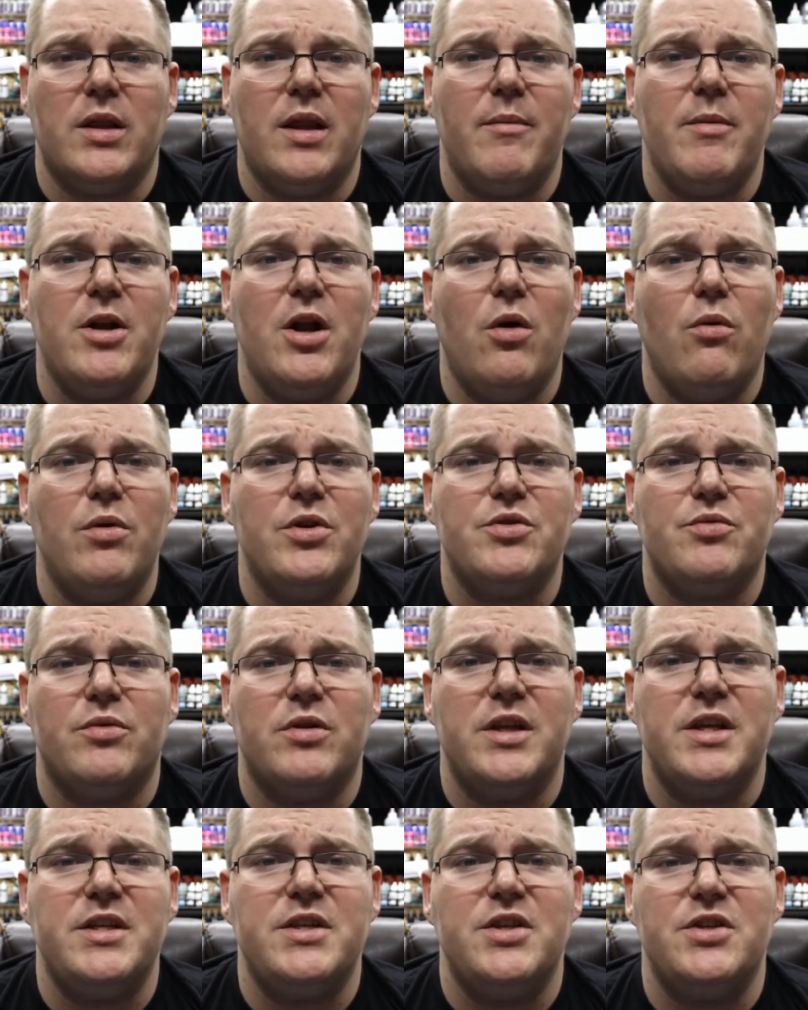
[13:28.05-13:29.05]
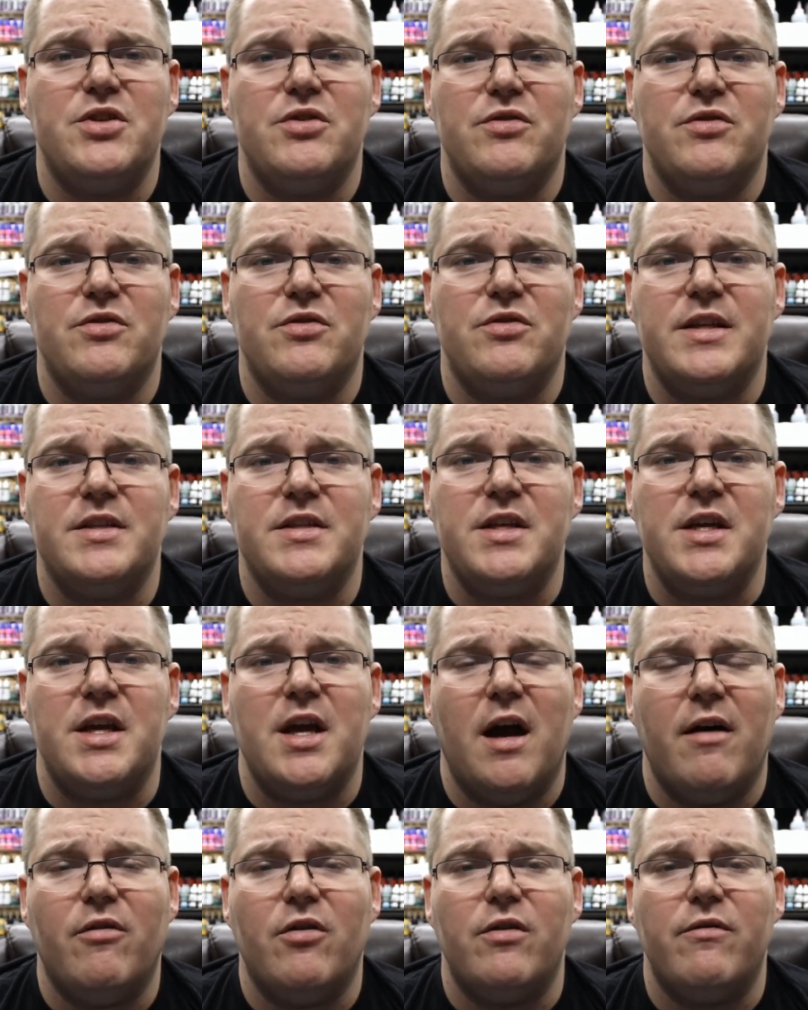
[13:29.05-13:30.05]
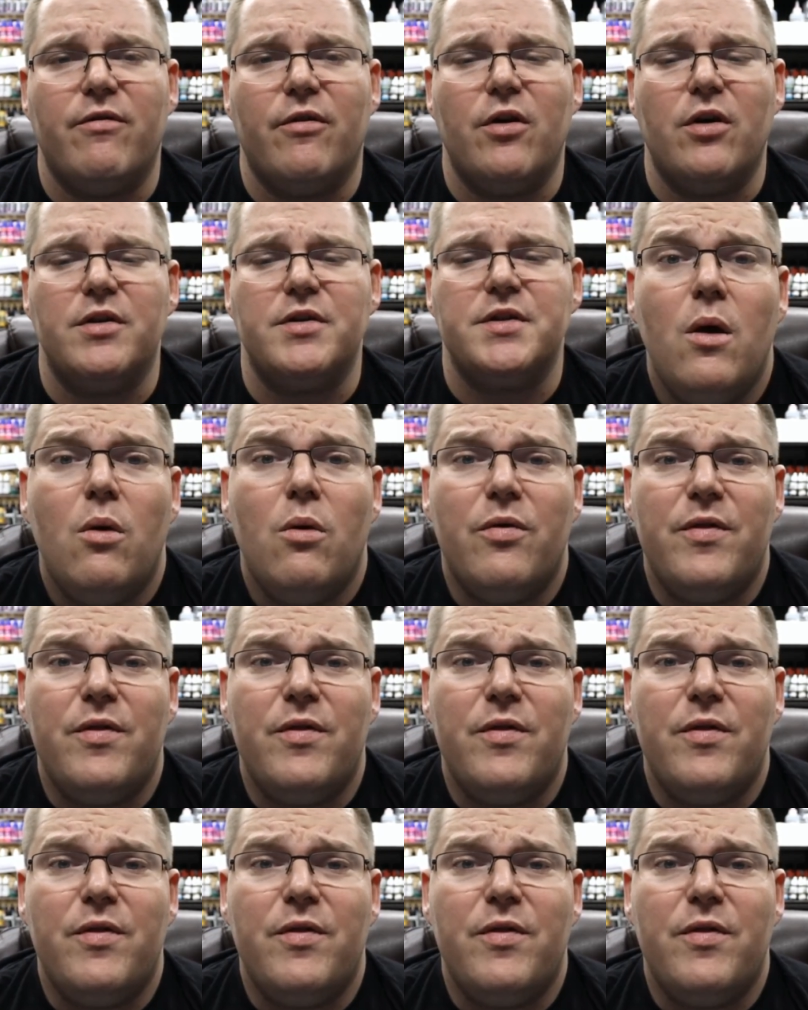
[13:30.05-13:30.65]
Let me know which releases you'd like to see covered first.